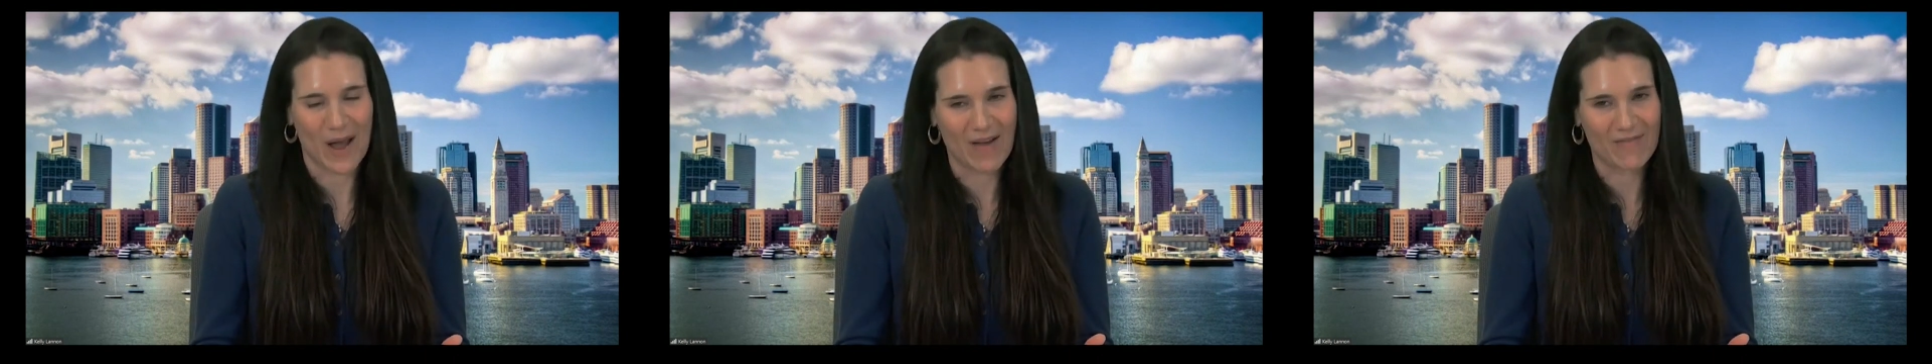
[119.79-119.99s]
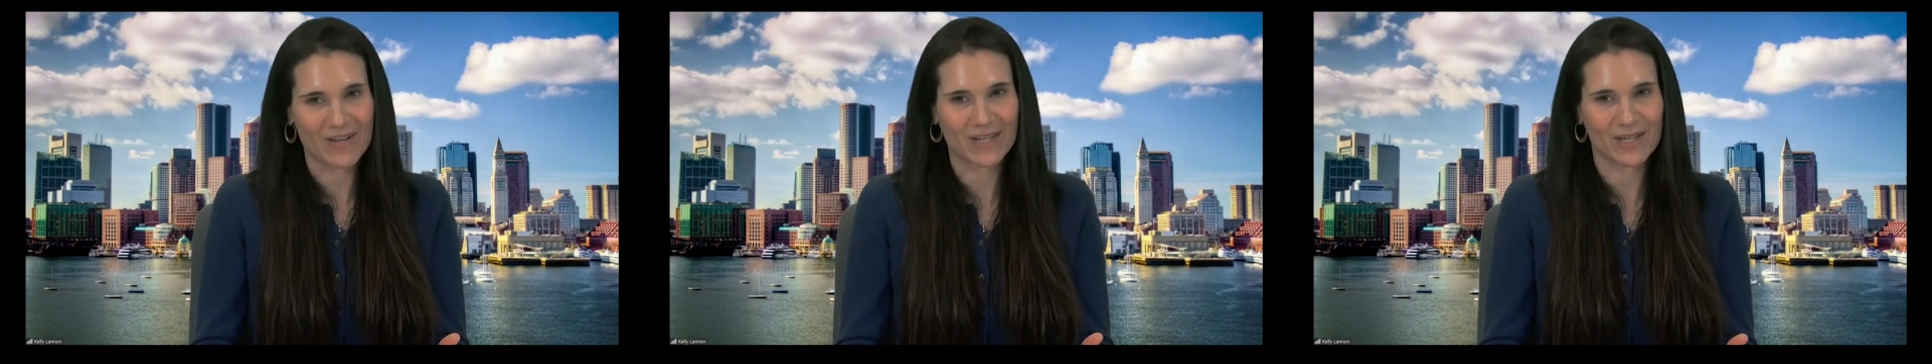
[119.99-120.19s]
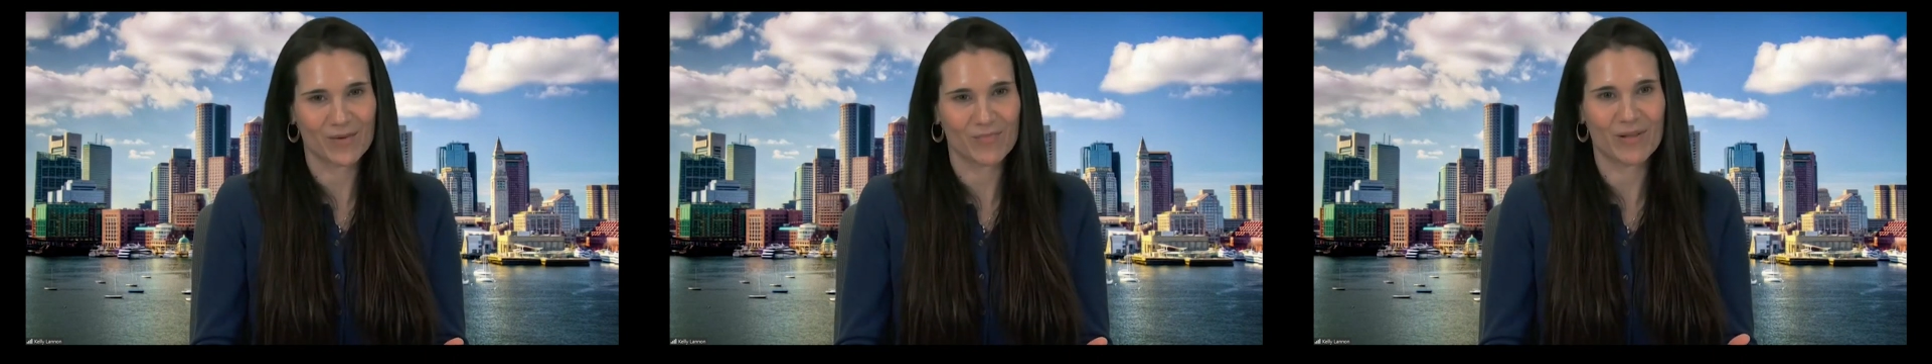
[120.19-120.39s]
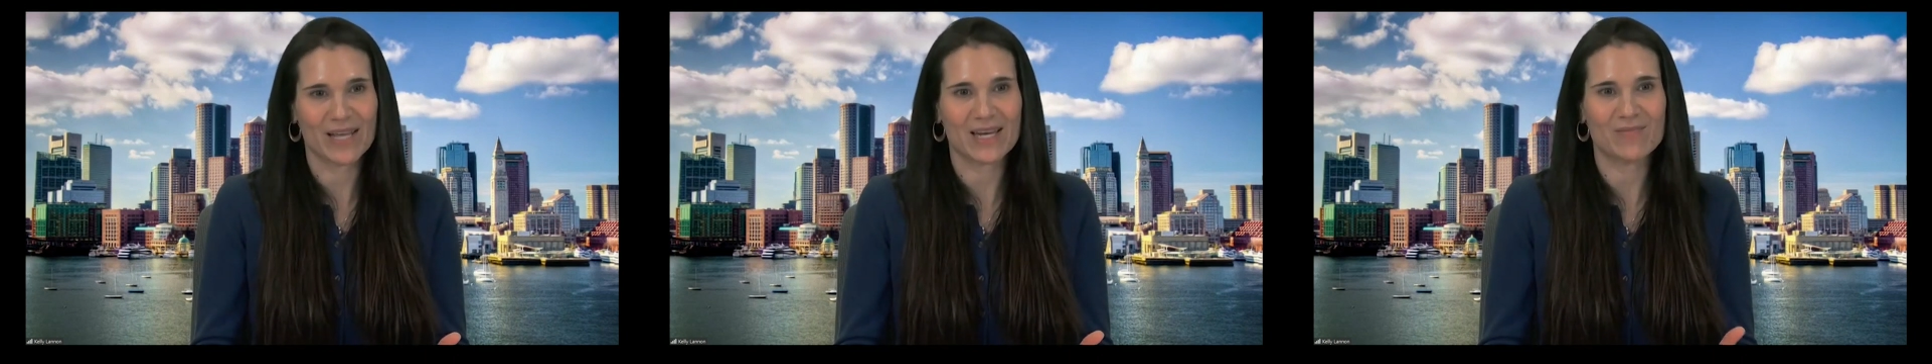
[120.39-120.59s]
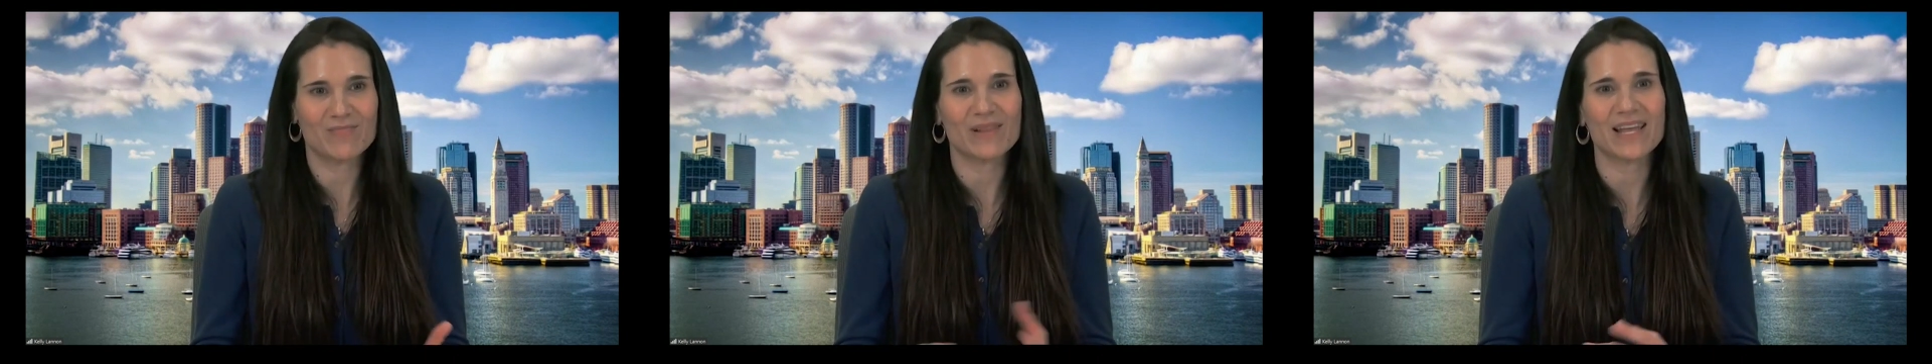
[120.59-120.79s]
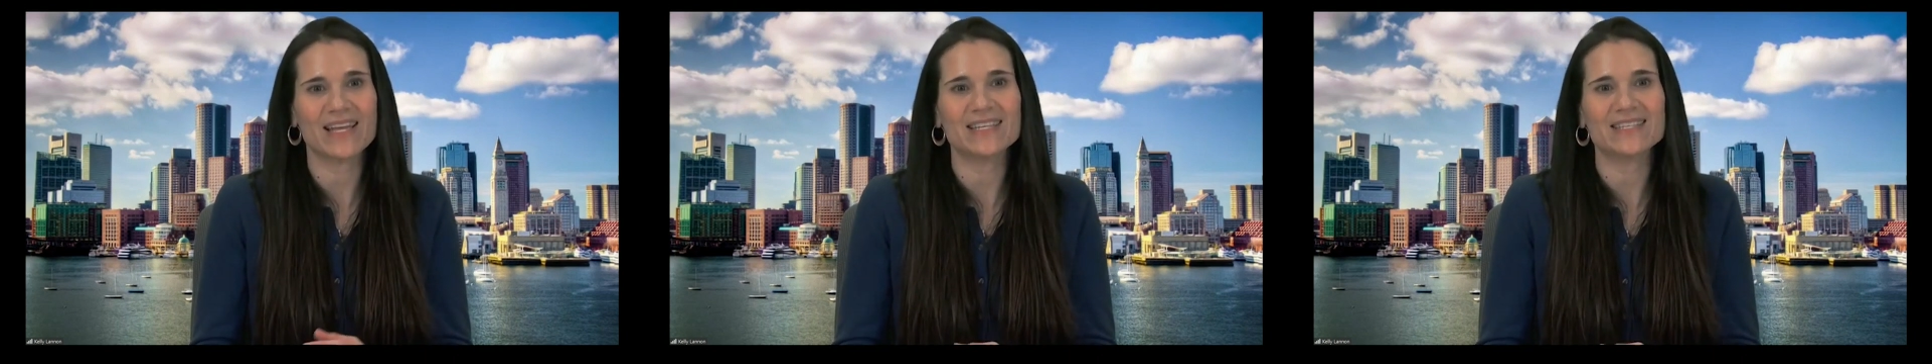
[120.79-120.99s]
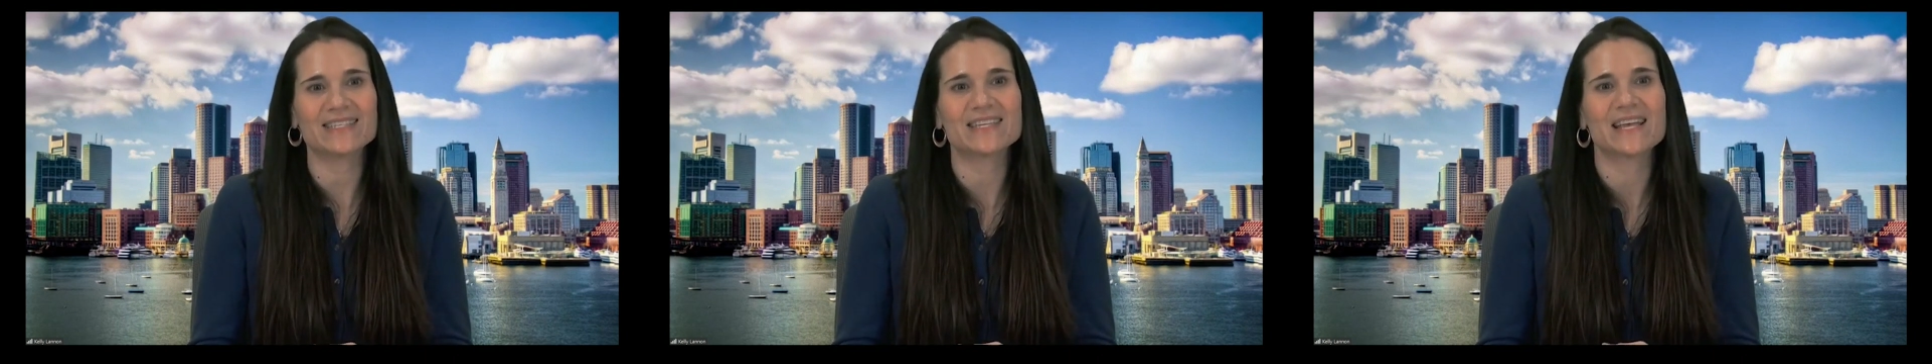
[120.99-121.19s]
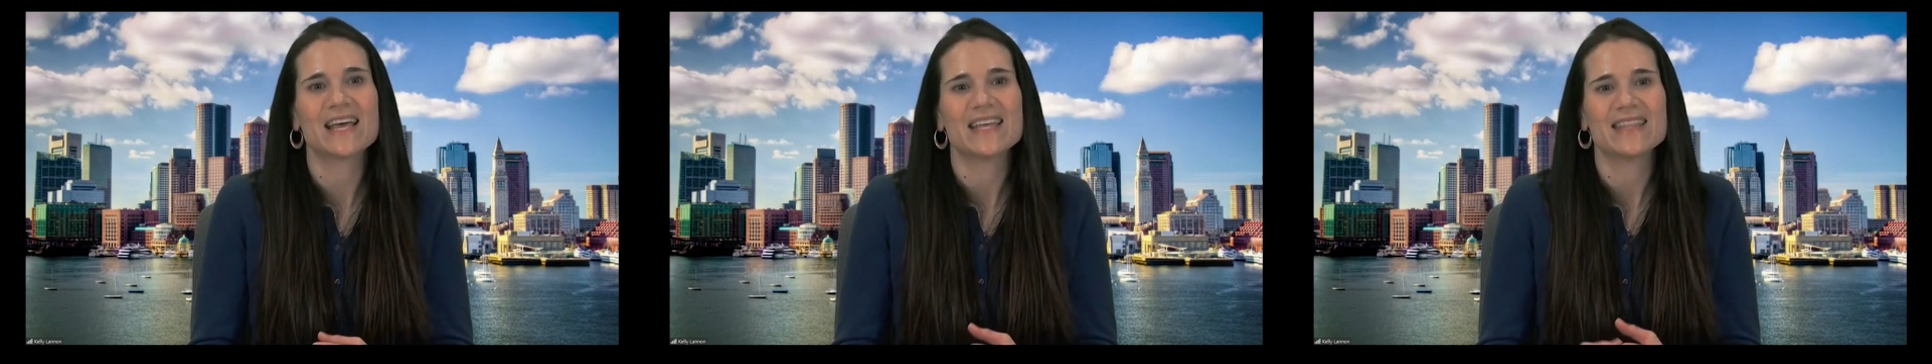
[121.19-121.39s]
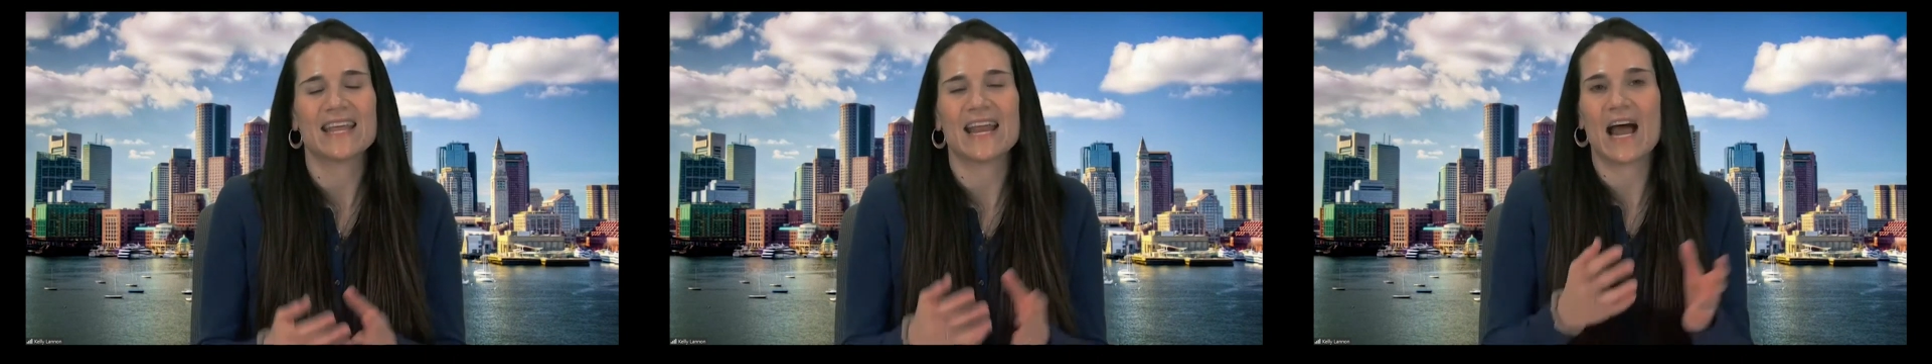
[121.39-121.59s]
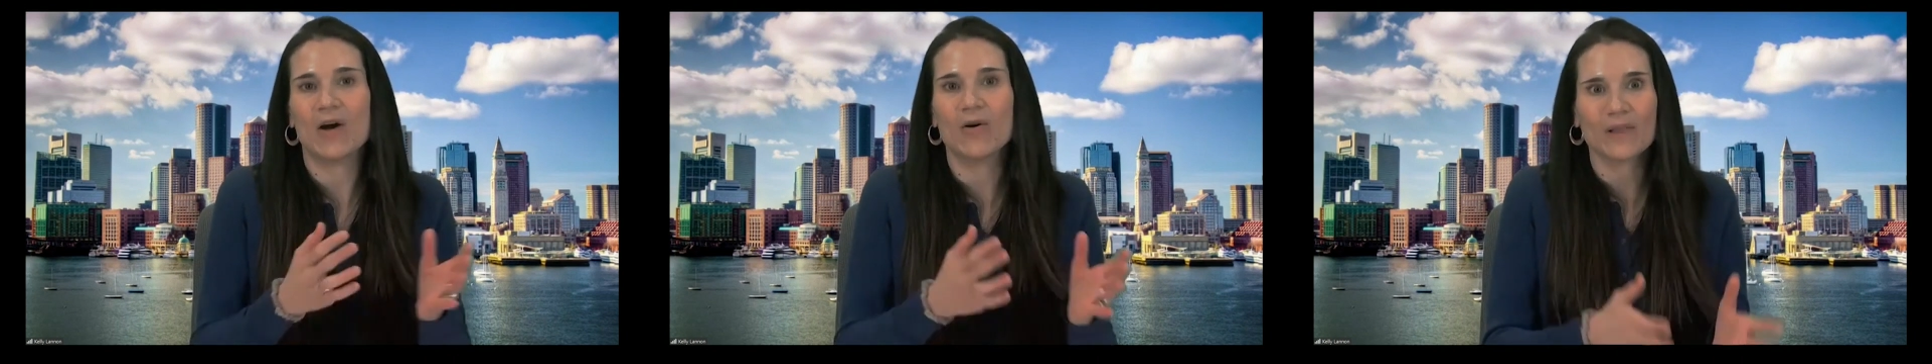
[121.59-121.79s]
have a clear plan in place
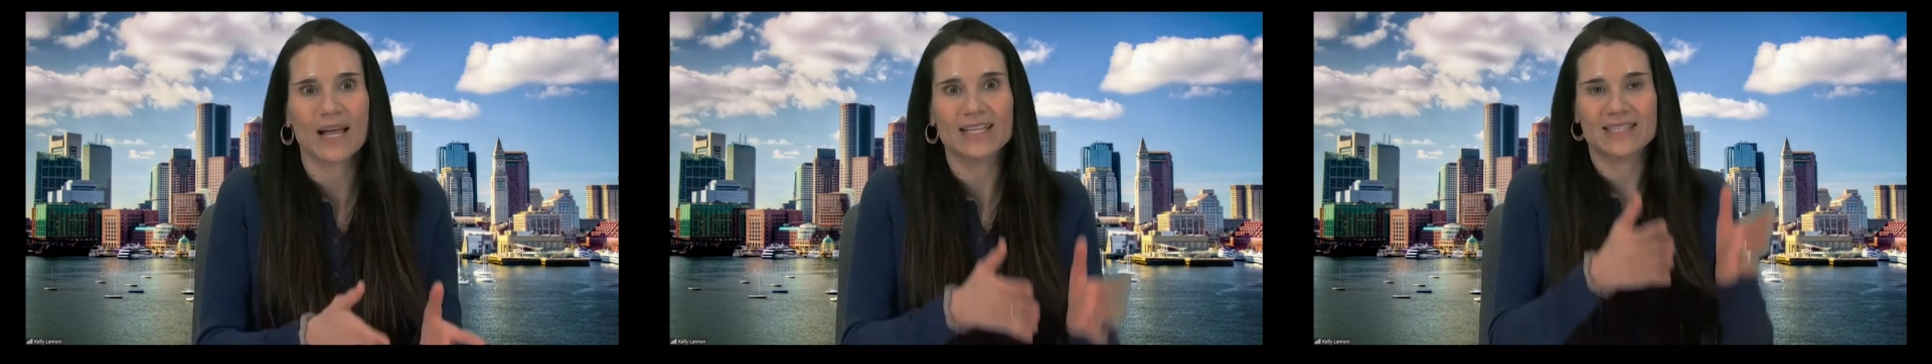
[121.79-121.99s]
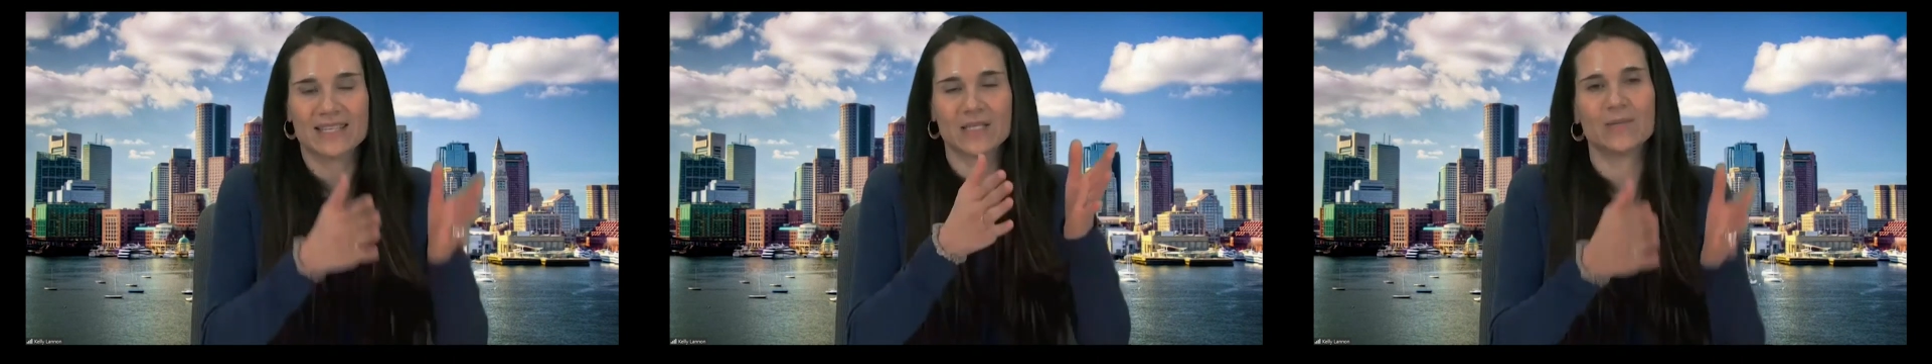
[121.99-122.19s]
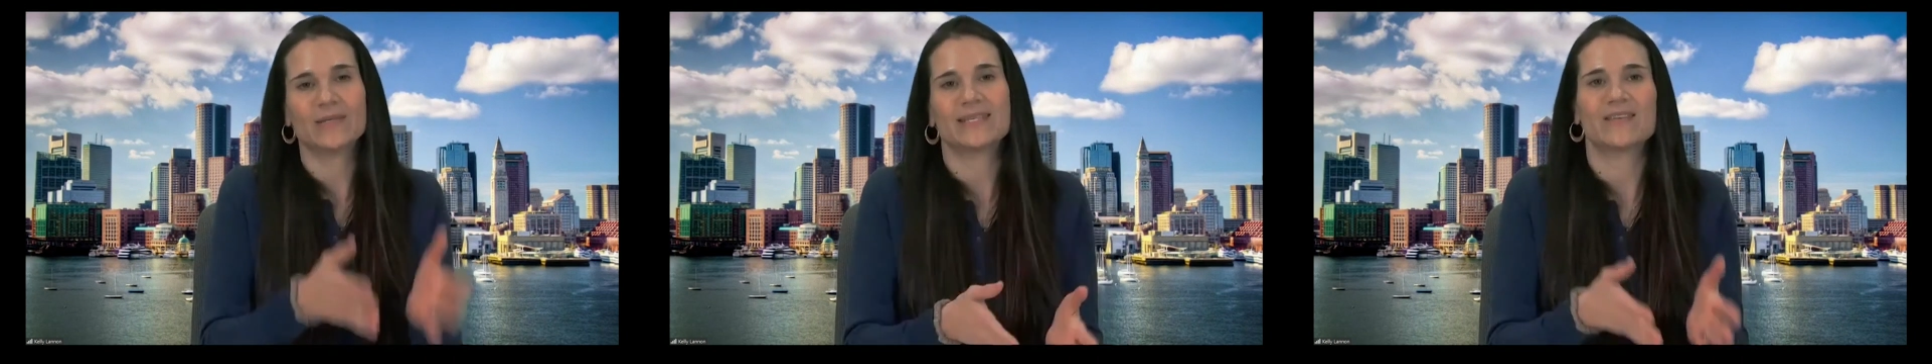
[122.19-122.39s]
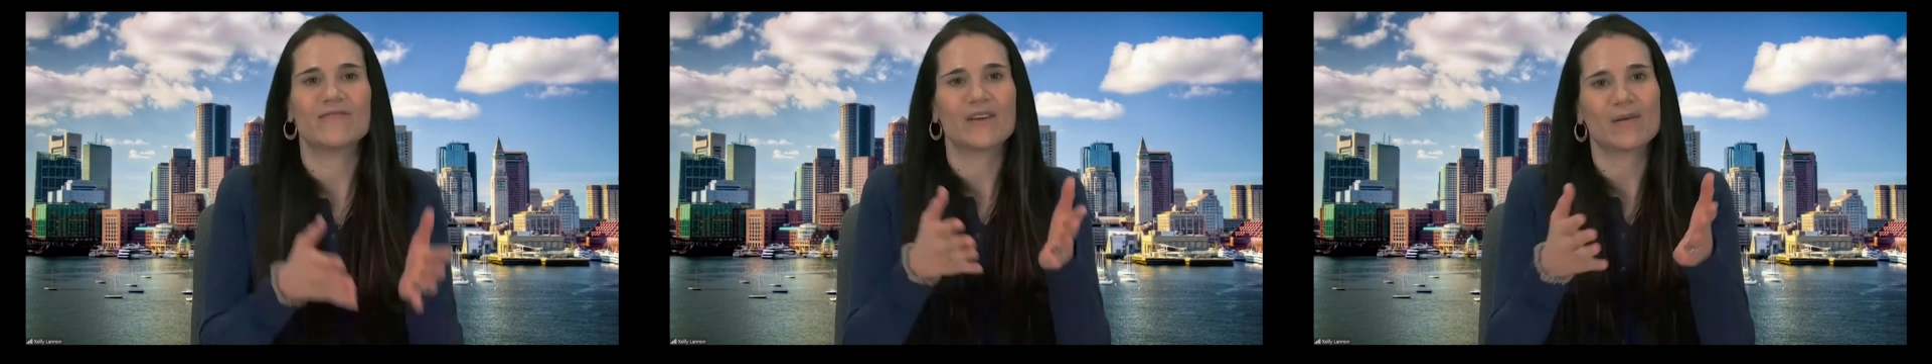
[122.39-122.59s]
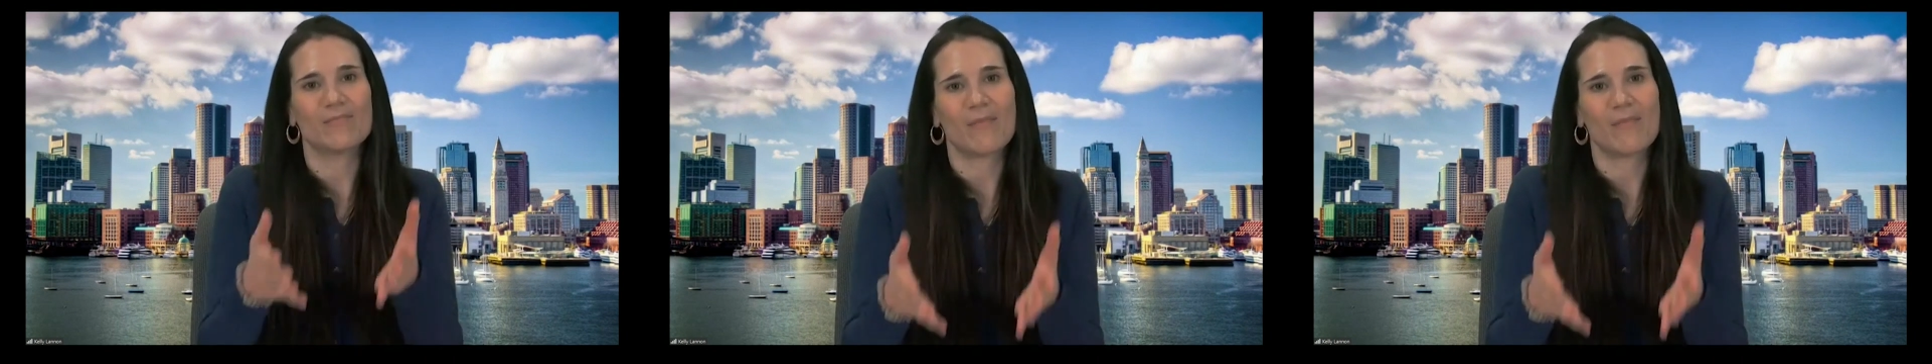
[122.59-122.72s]
that outlines the specific